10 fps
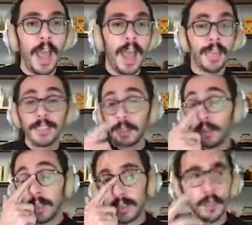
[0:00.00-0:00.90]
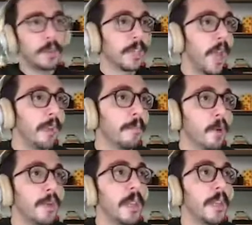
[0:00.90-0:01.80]
ads, you can see those had
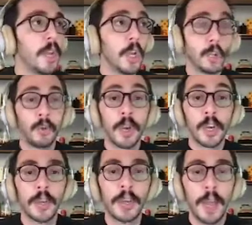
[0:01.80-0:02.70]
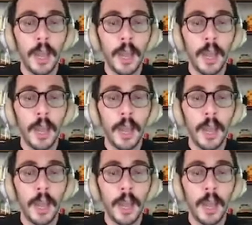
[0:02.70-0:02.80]
more than 200